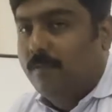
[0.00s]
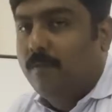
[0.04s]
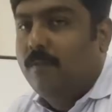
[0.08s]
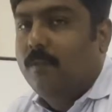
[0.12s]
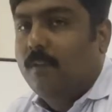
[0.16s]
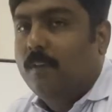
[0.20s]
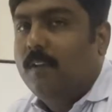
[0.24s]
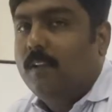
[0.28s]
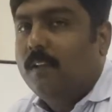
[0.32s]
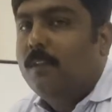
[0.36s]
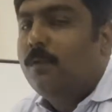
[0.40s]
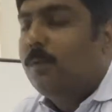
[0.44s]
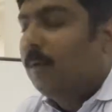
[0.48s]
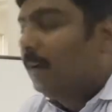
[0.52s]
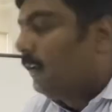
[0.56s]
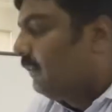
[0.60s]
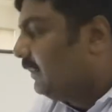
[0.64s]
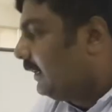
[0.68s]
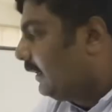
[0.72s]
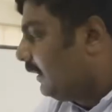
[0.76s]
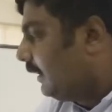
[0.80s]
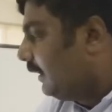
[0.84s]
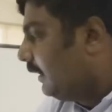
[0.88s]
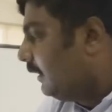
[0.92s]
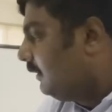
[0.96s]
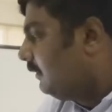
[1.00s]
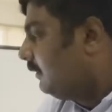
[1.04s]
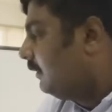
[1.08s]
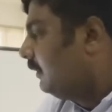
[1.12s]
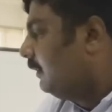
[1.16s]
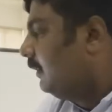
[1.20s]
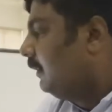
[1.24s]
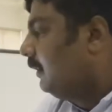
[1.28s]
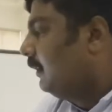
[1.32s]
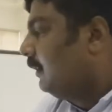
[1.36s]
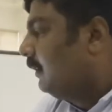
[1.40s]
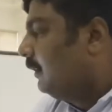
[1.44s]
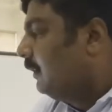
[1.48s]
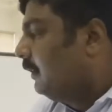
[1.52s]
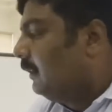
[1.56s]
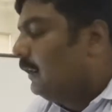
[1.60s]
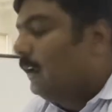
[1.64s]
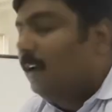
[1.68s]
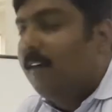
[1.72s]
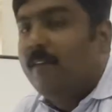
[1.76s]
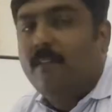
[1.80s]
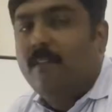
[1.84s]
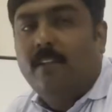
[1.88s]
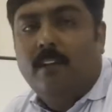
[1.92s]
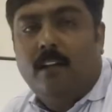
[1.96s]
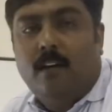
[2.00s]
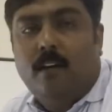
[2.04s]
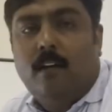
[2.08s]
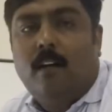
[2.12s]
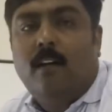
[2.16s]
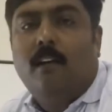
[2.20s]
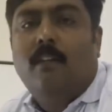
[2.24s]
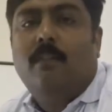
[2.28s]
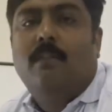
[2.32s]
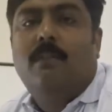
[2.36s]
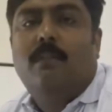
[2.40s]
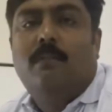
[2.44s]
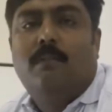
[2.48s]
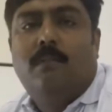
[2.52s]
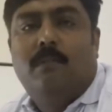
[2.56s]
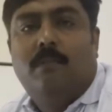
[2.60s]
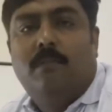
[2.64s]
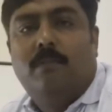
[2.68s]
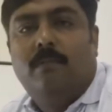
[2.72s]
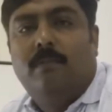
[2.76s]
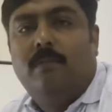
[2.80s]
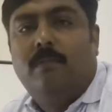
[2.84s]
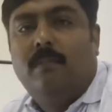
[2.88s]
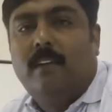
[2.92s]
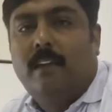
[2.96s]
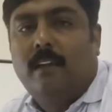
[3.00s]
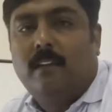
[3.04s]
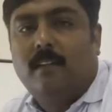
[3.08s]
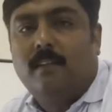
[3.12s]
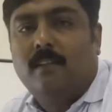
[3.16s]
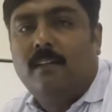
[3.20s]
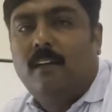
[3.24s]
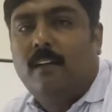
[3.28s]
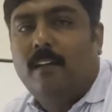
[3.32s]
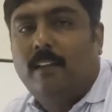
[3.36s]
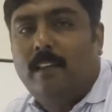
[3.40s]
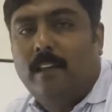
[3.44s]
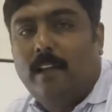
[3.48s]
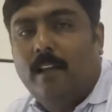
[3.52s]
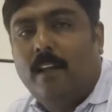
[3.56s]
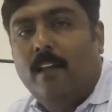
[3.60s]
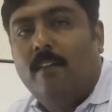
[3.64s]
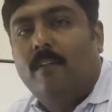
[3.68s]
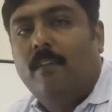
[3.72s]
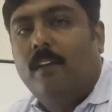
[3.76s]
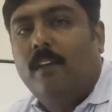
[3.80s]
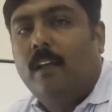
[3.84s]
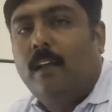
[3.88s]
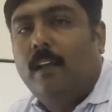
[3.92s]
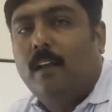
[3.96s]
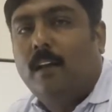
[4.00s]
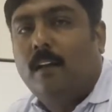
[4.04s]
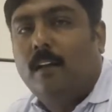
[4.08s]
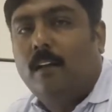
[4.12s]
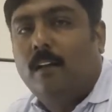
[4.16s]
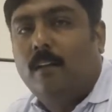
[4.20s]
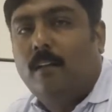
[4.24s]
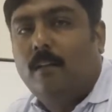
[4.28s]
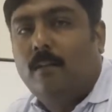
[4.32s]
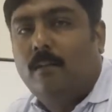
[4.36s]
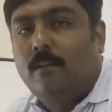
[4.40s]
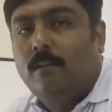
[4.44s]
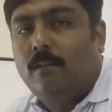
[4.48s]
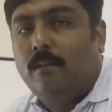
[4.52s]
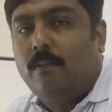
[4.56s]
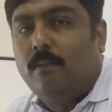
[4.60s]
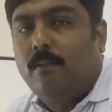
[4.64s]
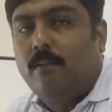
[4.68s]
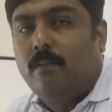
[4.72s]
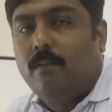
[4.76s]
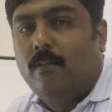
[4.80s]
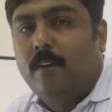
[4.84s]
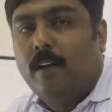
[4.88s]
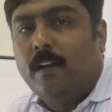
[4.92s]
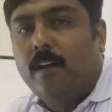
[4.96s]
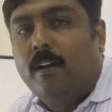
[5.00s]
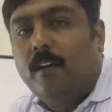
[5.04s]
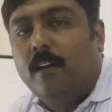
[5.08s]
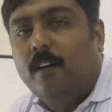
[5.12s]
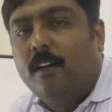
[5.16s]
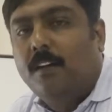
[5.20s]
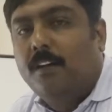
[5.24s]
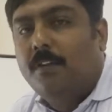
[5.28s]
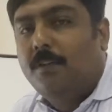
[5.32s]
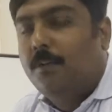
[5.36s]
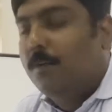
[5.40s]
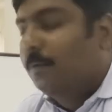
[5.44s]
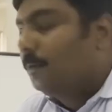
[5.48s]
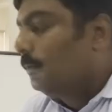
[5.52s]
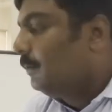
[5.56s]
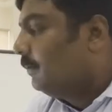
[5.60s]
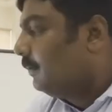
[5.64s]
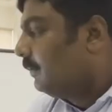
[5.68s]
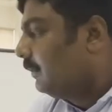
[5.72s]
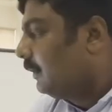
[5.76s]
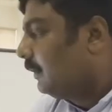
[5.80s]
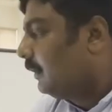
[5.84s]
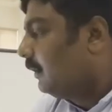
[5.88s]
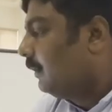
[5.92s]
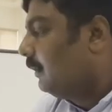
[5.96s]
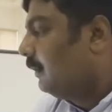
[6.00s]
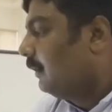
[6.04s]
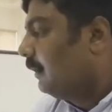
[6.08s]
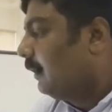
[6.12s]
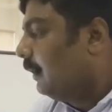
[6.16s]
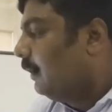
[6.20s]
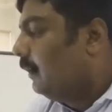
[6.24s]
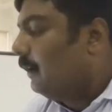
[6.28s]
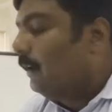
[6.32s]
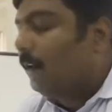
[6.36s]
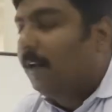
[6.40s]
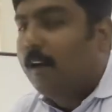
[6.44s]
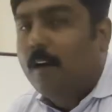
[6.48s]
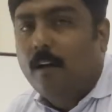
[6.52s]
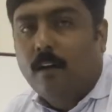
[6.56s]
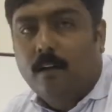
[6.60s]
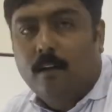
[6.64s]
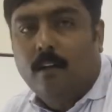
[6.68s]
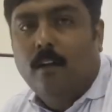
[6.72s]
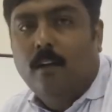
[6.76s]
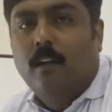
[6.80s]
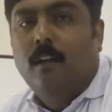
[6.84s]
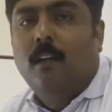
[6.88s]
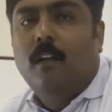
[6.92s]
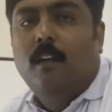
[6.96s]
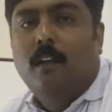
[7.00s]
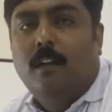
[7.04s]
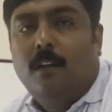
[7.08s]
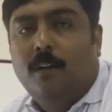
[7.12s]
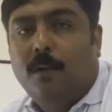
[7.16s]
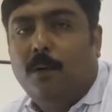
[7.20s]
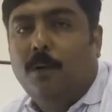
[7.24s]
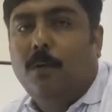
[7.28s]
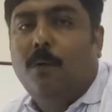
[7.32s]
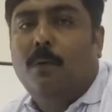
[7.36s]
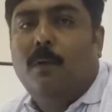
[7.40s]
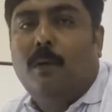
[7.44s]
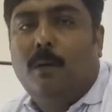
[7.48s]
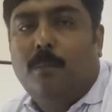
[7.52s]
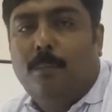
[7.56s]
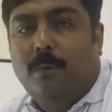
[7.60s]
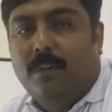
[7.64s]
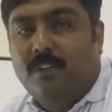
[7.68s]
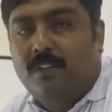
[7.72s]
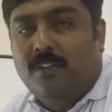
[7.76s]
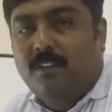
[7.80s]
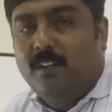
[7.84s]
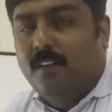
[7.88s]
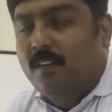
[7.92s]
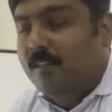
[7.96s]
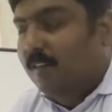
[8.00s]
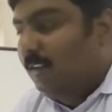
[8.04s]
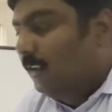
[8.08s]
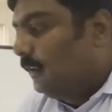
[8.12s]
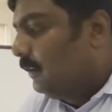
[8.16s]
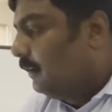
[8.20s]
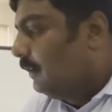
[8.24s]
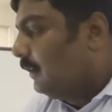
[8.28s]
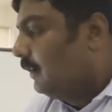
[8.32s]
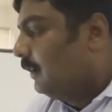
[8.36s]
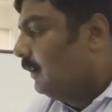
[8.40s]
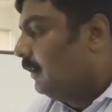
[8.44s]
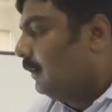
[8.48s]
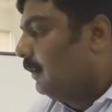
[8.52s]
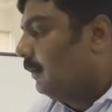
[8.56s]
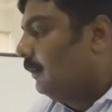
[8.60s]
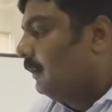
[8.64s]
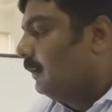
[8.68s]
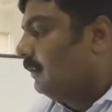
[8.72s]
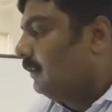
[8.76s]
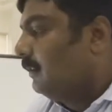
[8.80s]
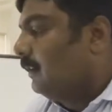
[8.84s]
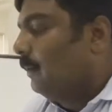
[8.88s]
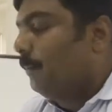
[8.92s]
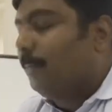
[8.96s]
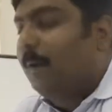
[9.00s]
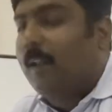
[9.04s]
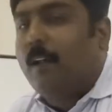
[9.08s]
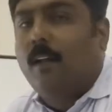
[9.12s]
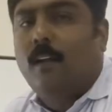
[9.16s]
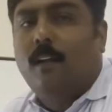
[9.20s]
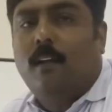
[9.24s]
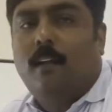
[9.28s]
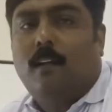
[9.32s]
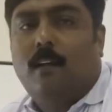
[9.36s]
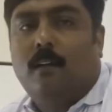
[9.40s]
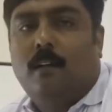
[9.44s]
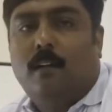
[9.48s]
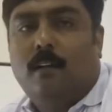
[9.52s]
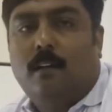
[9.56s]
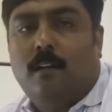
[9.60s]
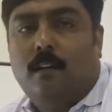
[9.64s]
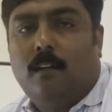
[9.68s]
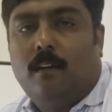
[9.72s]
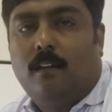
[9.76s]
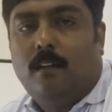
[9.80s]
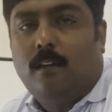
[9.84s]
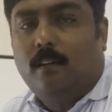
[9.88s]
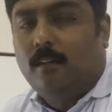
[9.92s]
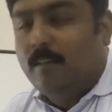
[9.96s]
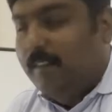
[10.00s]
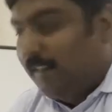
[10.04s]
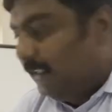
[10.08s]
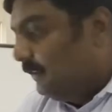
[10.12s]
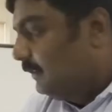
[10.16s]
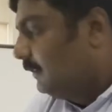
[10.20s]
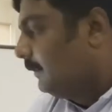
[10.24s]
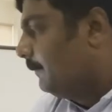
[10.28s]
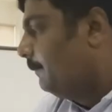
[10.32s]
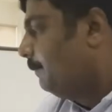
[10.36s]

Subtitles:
this is one of the case. In that way, a lot of cases are there. We can find issues and alterate your purchasing and your supplier things.